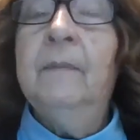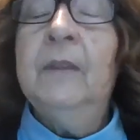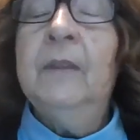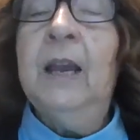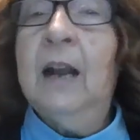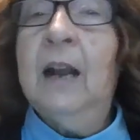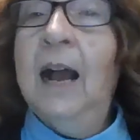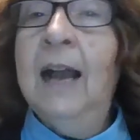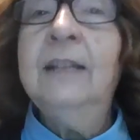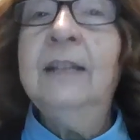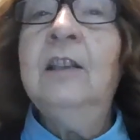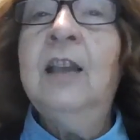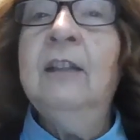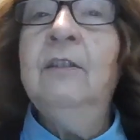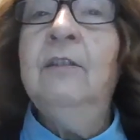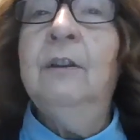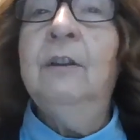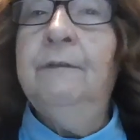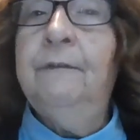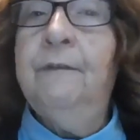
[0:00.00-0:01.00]
And I
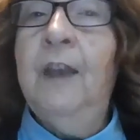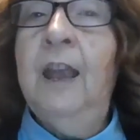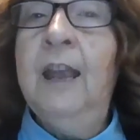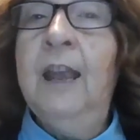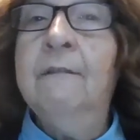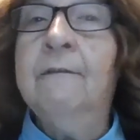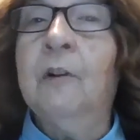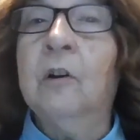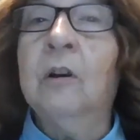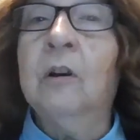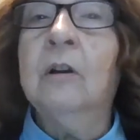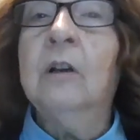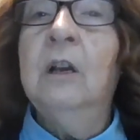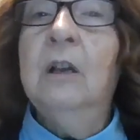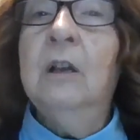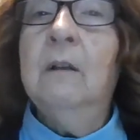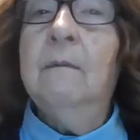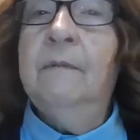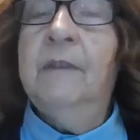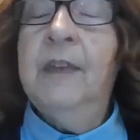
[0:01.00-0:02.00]
tend to favor
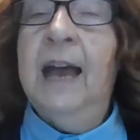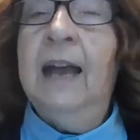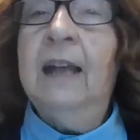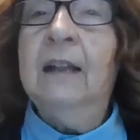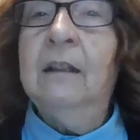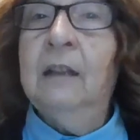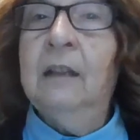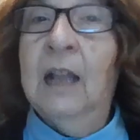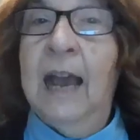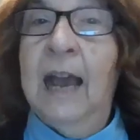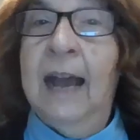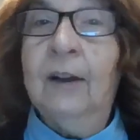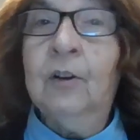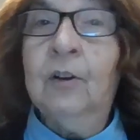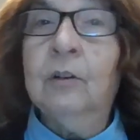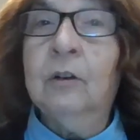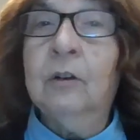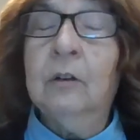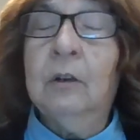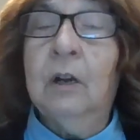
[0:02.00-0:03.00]
that
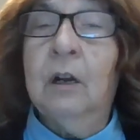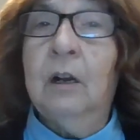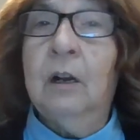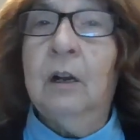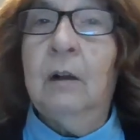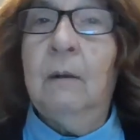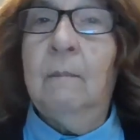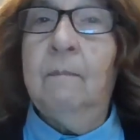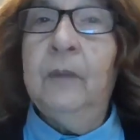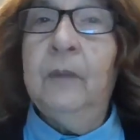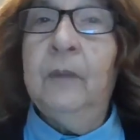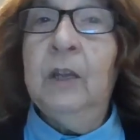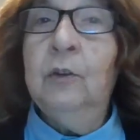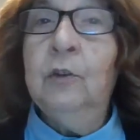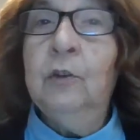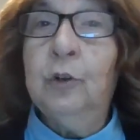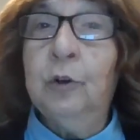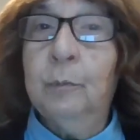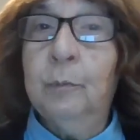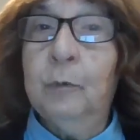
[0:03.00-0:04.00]
latter um,
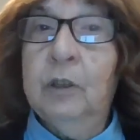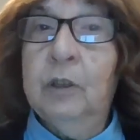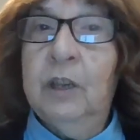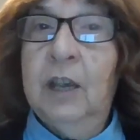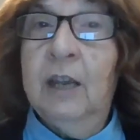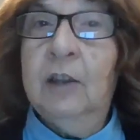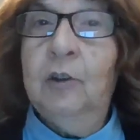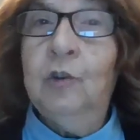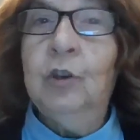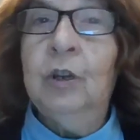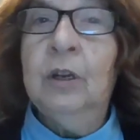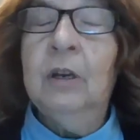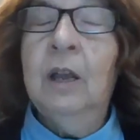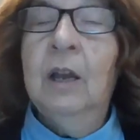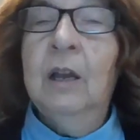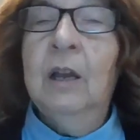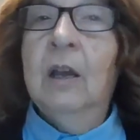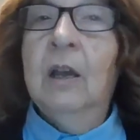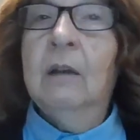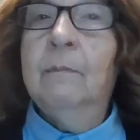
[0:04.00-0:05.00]
interpretation,
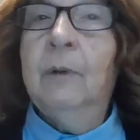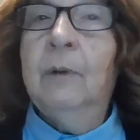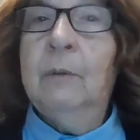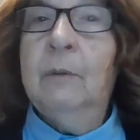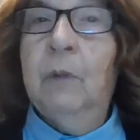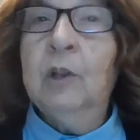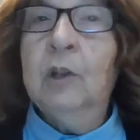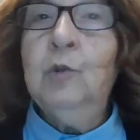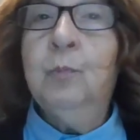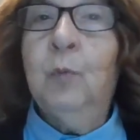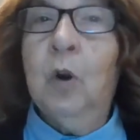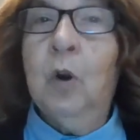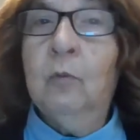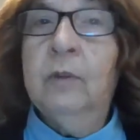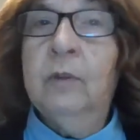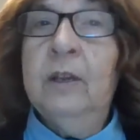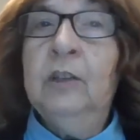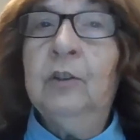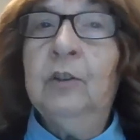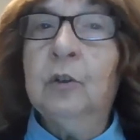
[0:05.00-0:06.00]
but much more
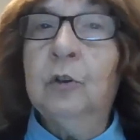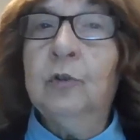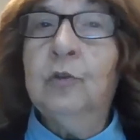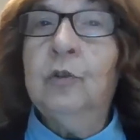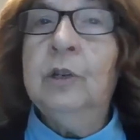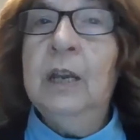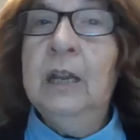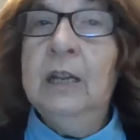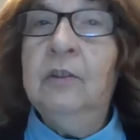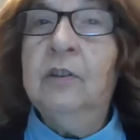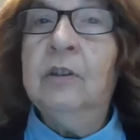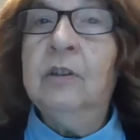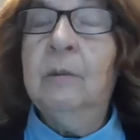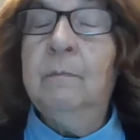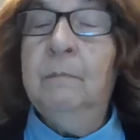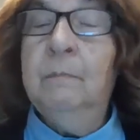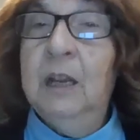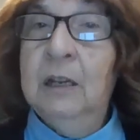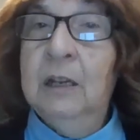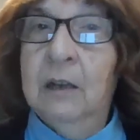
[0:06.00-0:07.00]
research needs to
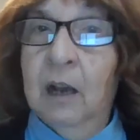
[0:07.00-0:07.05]
be